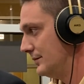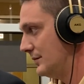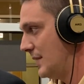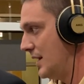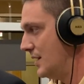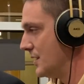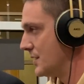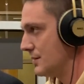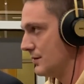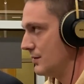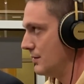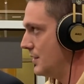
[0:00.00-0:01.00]
He
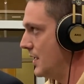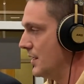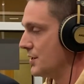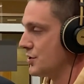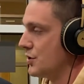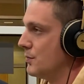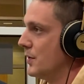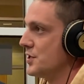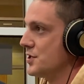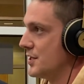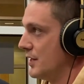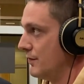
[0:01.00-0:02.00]
does so much
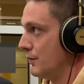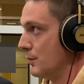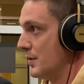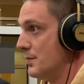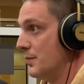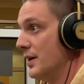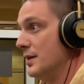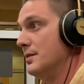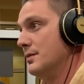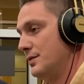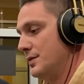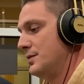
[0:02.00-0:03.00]
stuff for me, but
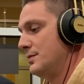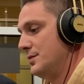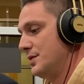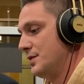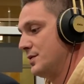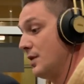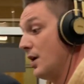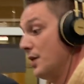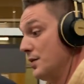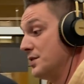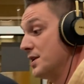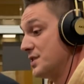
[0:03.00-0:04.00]

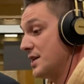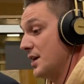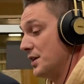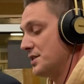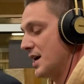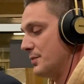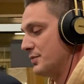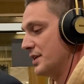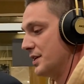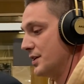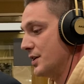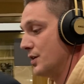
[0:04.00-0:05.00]
to stay on
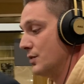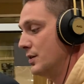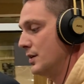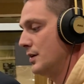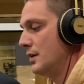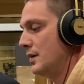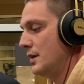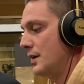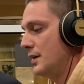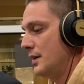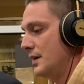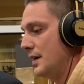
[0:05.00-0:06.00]
topic,
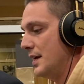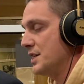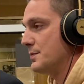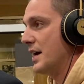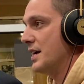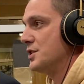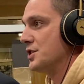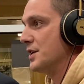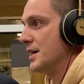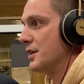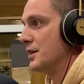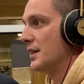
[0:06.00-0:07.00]
he's my
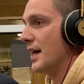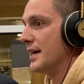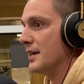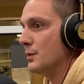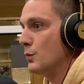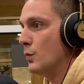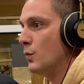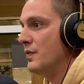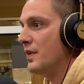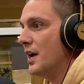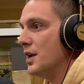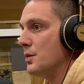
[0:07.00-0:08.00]
engineer, and we've
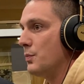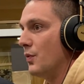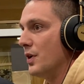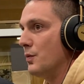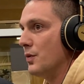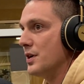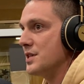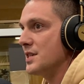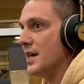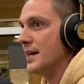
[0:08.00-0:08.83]
gotten to the point where it's